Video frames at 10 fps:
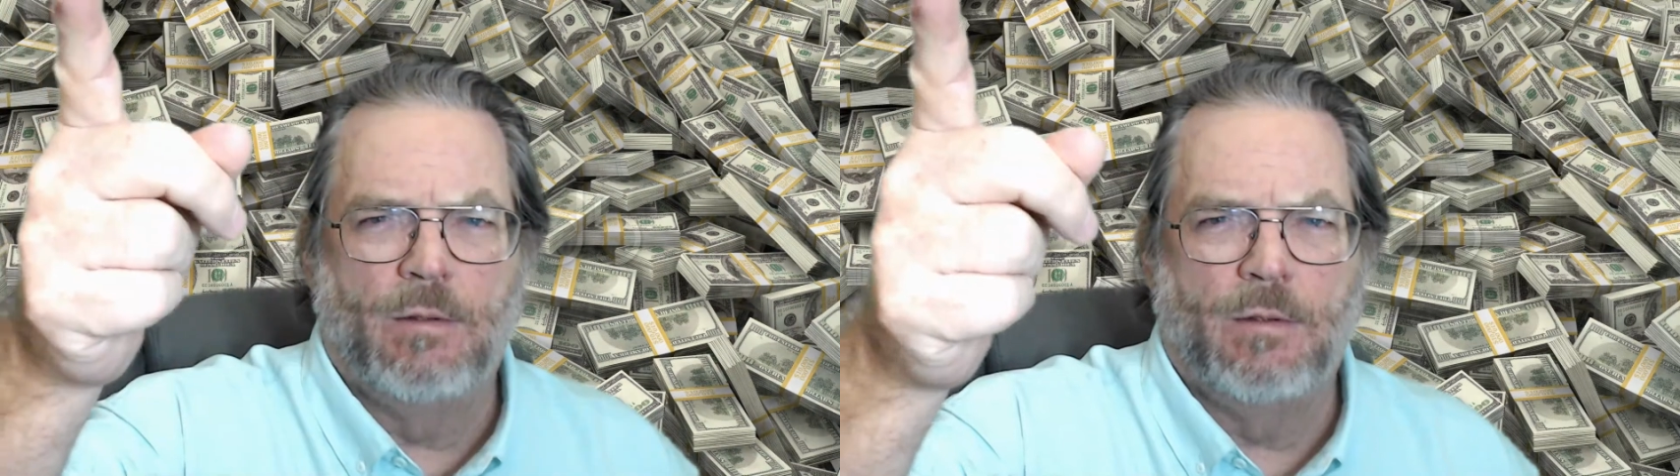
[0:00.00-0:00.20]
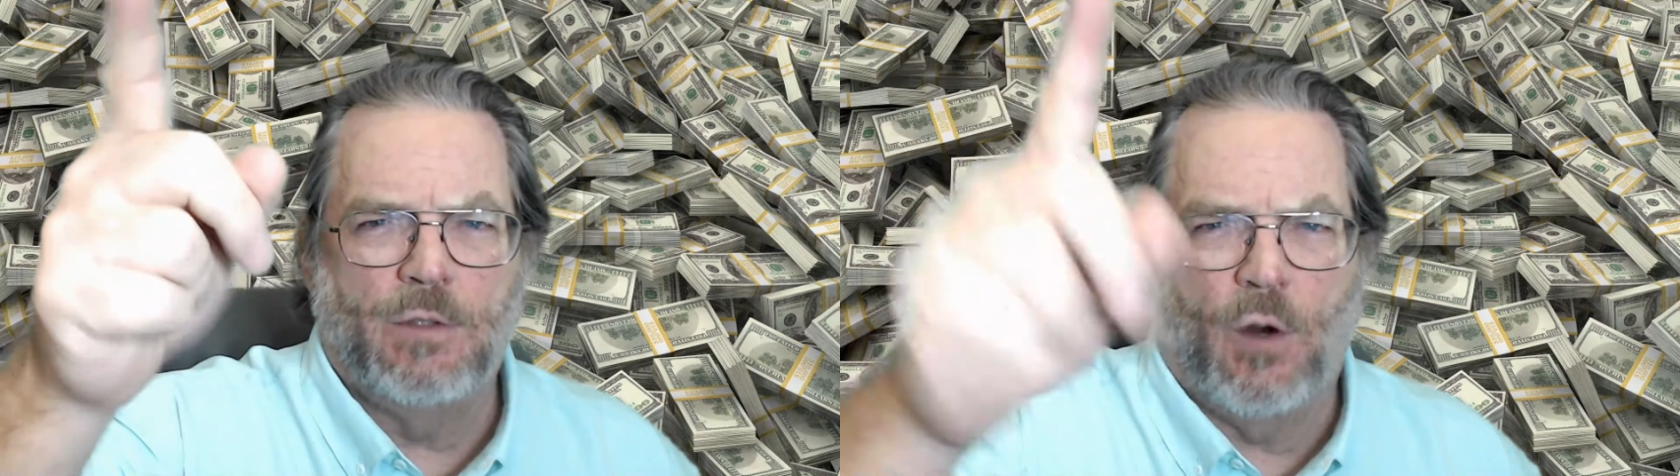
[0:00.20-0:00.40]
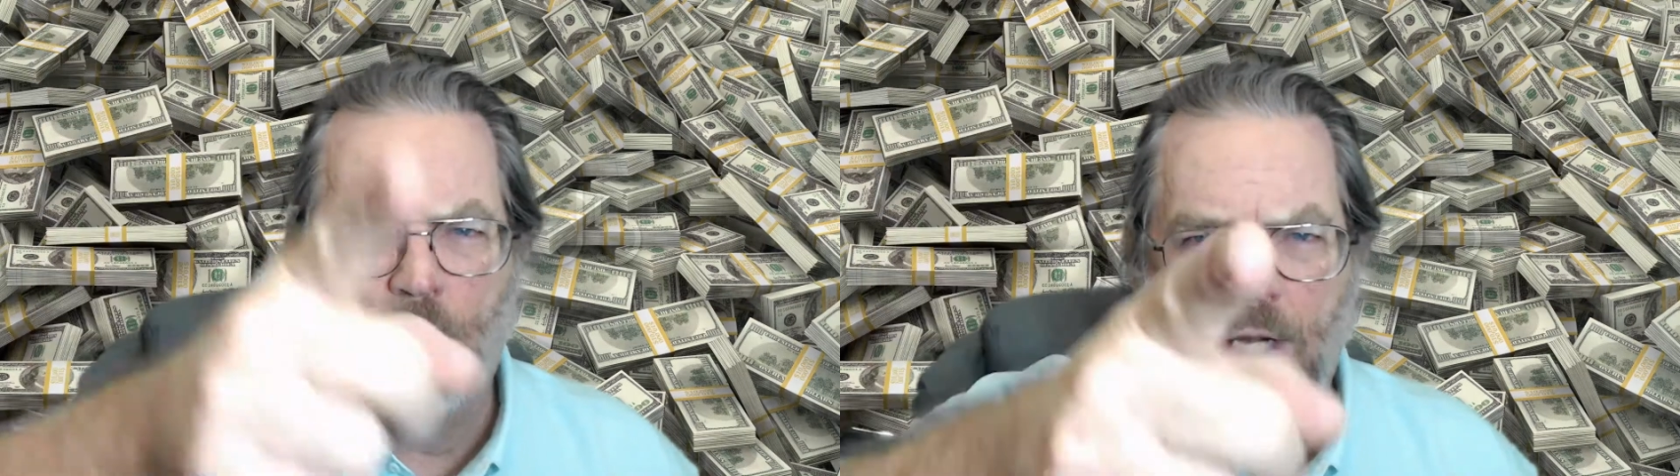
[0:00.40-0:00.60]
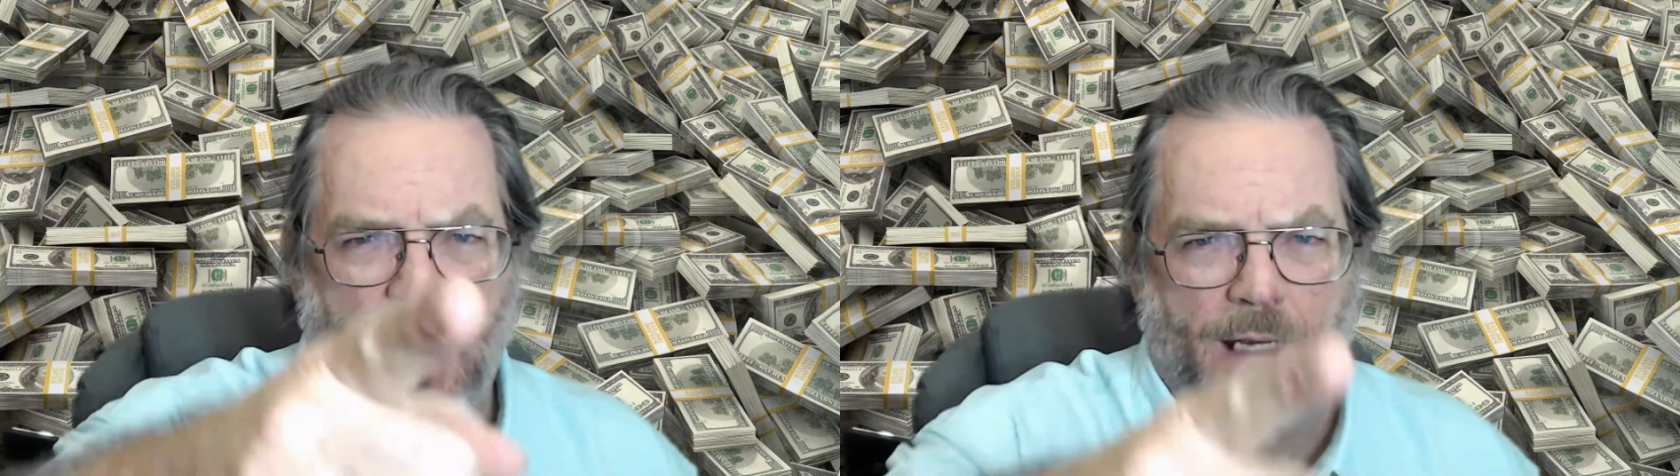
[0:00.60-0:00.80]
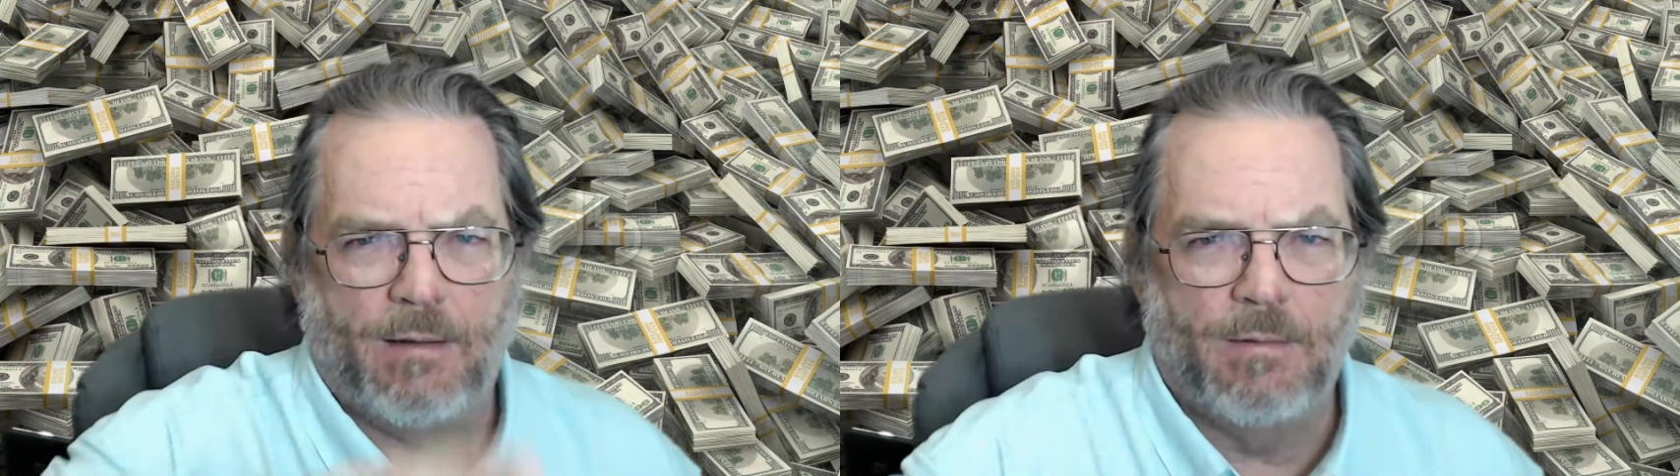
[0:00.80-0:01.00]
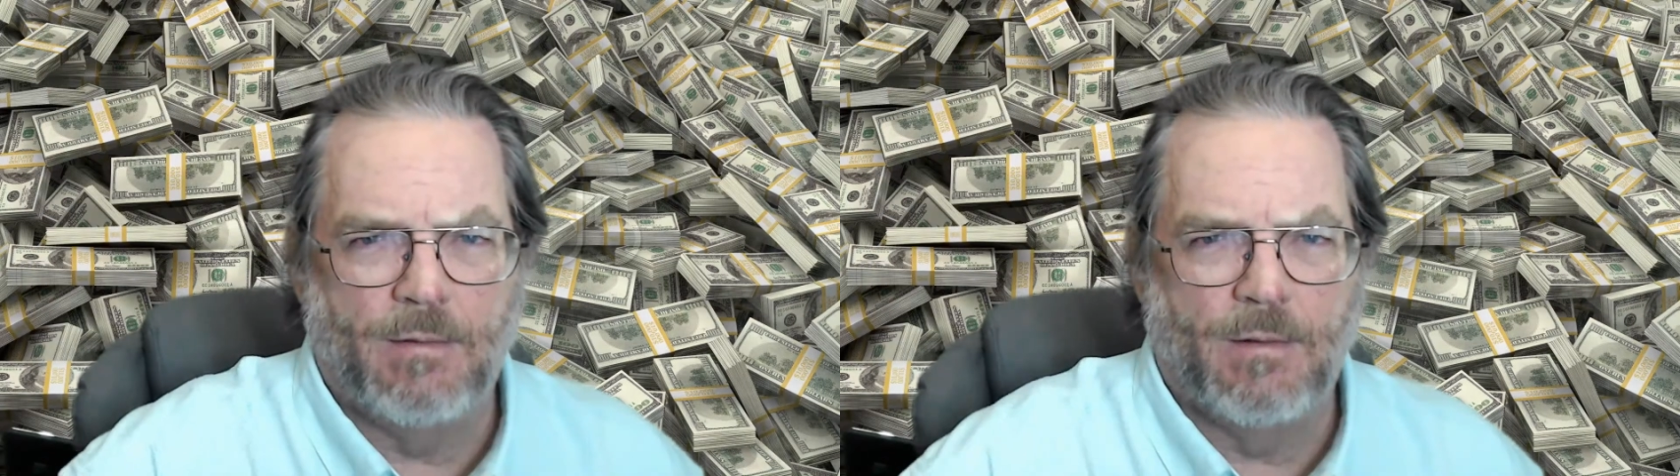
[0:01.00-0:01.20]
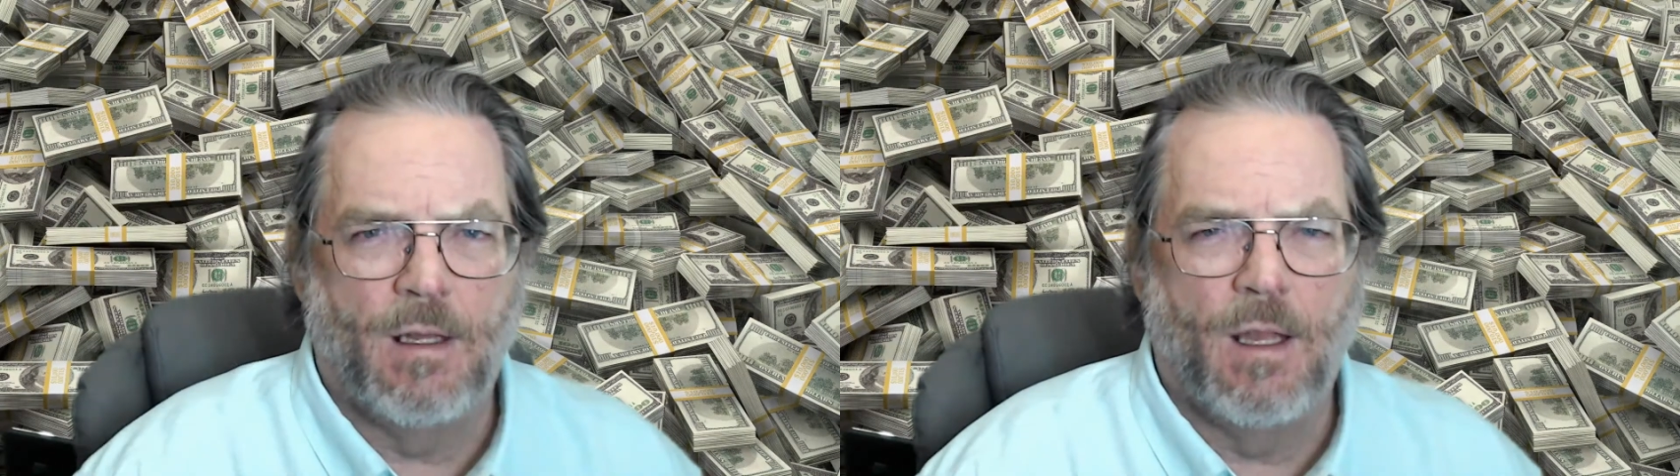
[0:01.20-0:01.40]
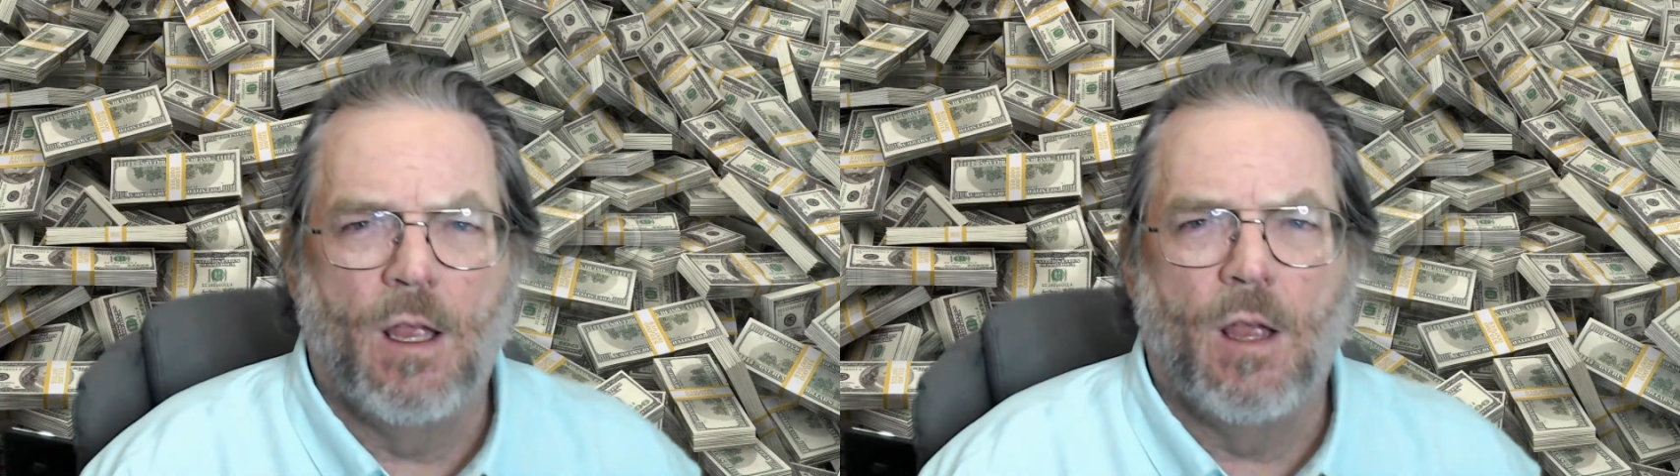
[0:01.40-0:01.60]
don't forget,
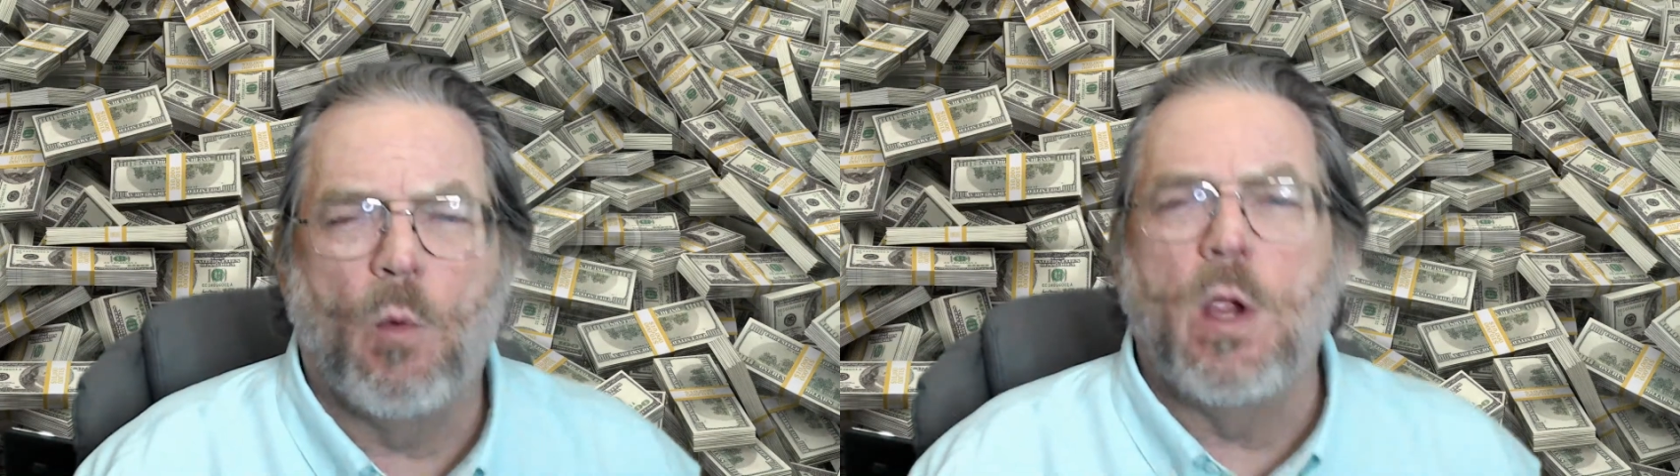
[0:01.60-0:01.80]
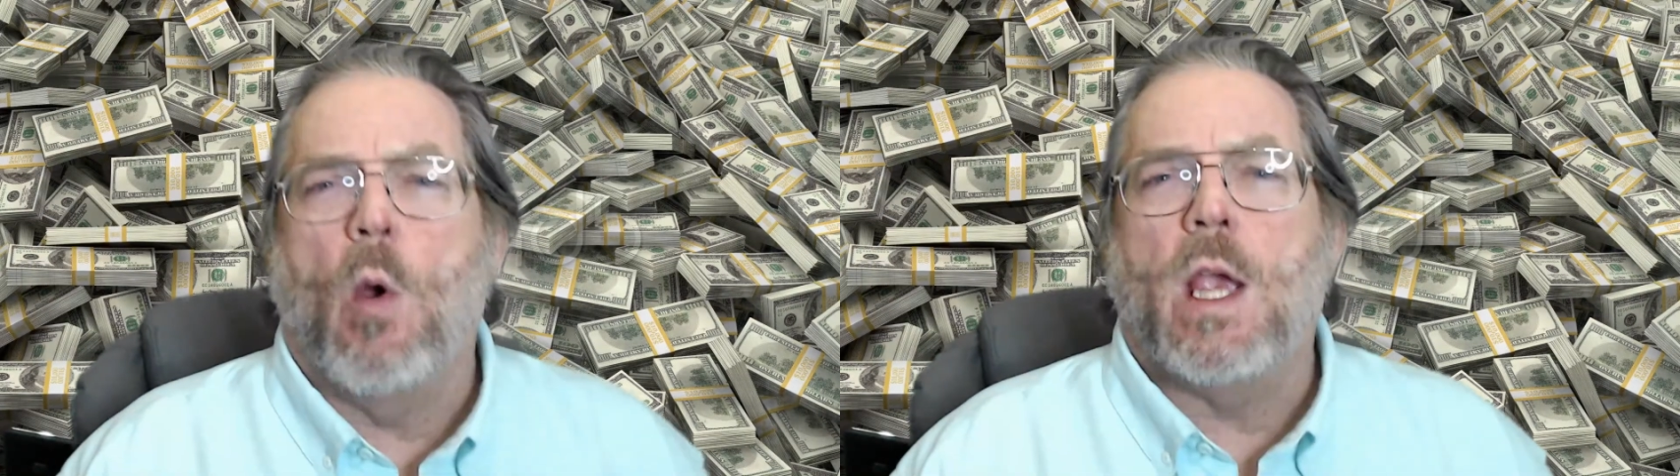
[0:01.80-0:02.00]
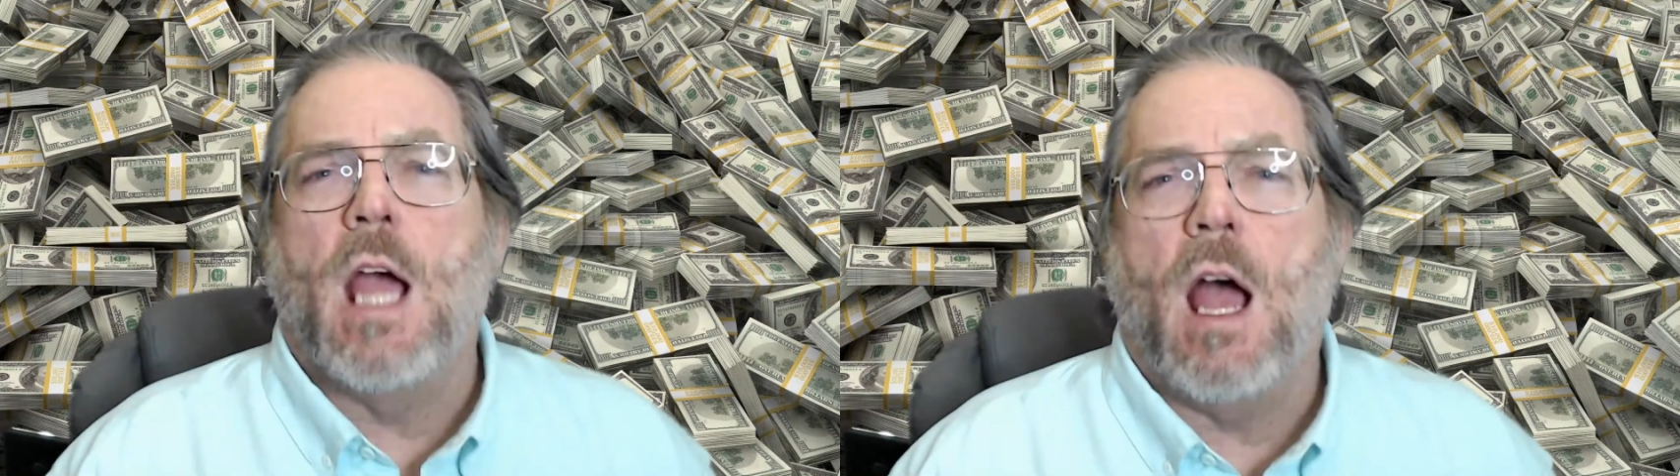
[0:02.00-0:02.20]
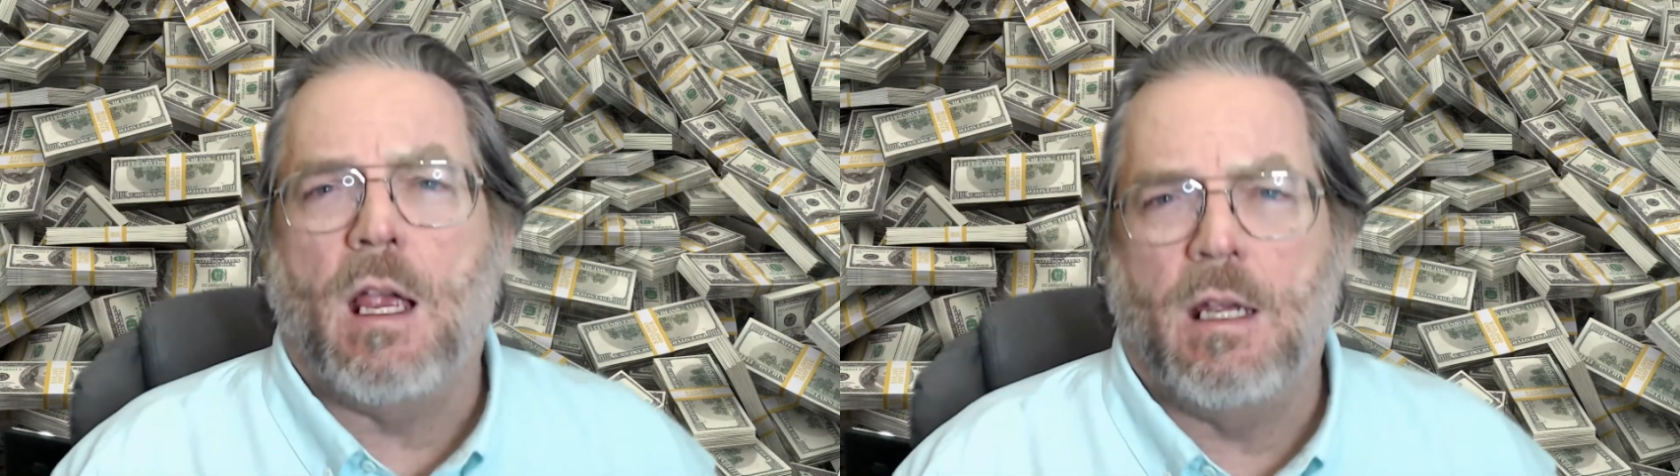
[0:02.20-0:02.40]
we owe a cock.